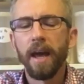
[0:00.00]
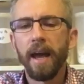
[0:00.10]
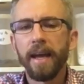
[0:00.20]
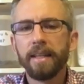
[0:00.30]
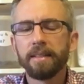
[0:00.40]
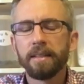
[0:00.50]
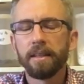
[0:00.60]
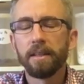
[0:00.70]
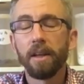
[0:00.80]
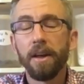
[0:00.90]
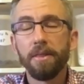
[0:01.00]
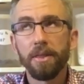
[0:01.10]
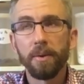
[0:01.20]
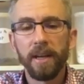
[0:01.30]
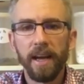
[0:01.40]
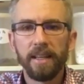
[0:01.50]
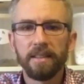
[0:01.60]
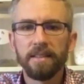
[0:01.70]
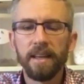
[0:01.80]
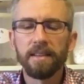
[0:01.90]

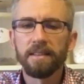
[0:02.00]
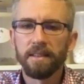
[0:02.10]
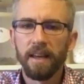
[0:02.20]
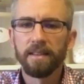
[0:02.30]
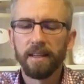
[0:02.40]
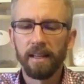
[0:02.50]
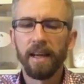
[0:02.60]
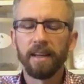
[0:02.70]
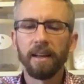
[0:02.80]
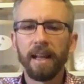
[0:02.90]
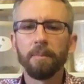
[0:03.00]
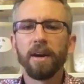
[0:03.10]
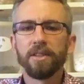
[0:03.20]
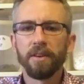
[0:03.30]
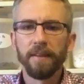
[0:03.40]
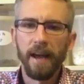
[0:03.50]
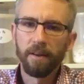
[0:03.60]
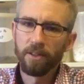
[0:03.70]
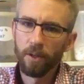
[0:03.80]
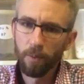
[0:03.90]
386, elaborates on that.
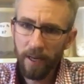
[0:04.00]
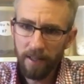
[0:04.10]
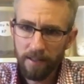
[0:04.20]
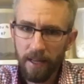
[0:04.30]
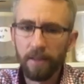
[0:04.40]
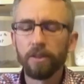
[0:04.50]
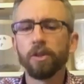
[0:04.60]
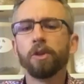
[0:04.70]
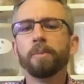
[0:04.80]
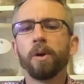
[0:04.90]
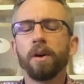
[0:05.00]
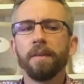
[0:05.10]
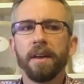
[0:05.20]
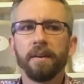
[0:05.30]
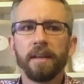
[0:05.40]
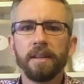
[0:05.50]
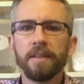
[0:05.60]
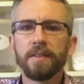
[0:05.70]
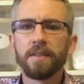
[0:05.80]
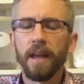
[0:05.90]
So when in sudden turmoil there
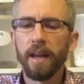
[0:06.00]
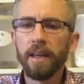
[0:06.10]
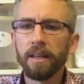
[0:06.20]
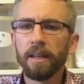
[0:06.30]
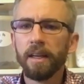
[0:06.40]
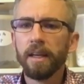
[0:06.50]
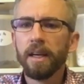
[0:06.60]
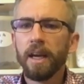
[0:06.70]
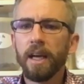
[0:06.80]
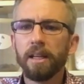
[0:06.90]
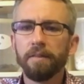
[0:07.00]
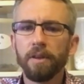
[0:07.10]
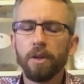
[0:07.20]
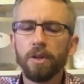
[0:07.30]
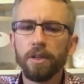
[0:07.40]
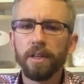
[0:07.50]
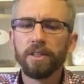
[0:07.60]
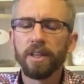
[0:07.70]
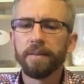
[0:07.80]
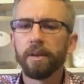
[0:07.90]
is headache, heat effusion
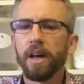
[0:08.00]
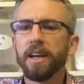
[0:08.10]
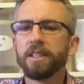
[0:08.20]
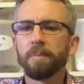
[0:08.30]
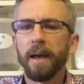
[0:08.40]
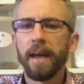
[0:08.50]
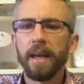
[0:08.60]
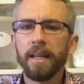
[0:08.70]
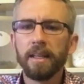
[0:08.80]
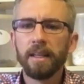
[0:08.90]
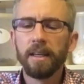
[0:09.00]
and generalized pain,